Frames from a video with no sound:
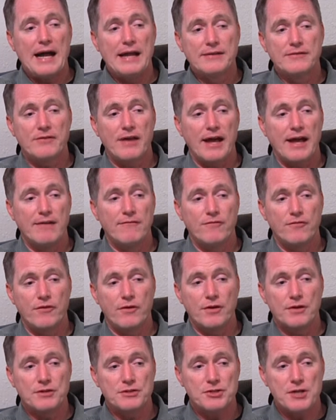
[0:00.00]
on time
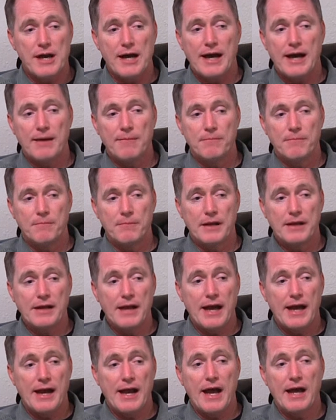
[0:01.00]
for a job, but
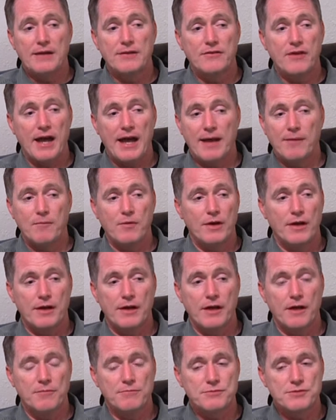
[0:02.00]
not on time when it
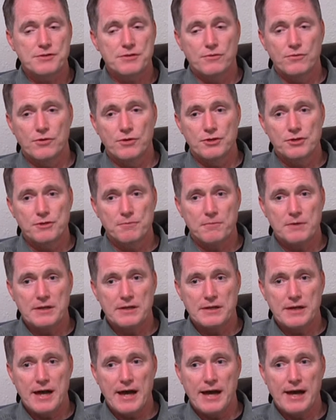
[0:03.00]
comes to
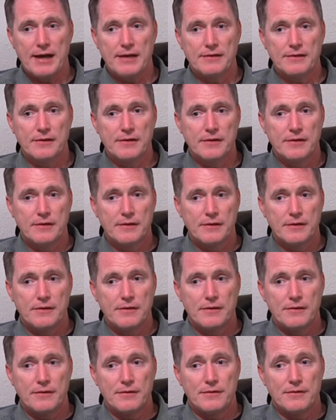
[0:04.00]
worshiping God,
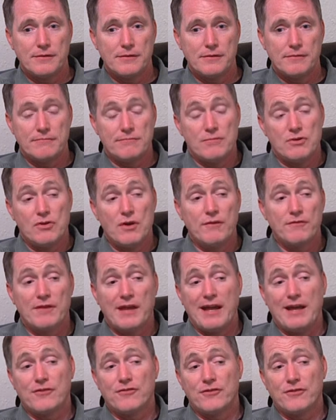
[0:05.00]
you have
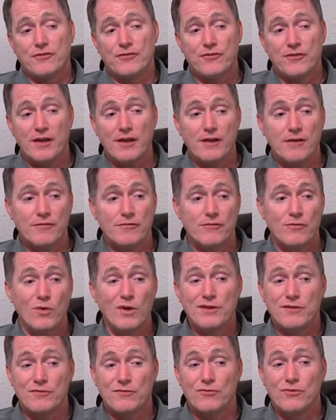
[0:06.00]
to ask yourself,
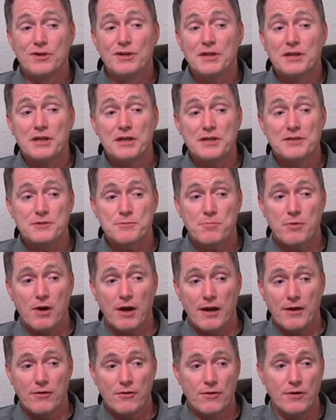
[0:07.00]
what really is
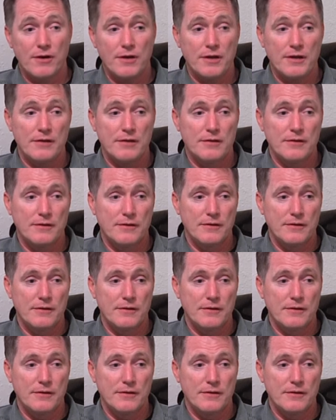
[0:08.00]
priority?